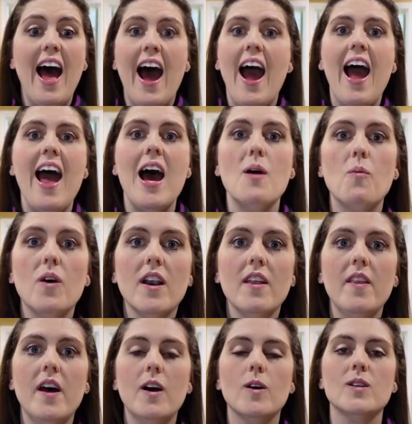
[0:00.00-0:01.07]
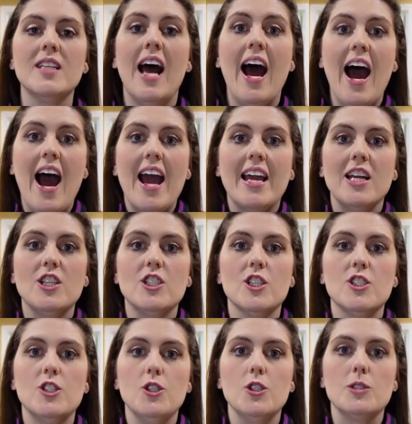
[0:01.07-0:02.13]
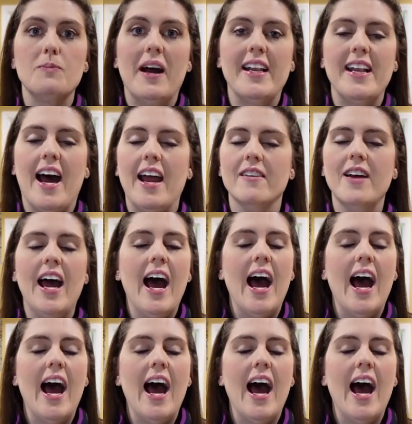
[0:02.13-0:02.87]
I have one of those. I could just use my knife.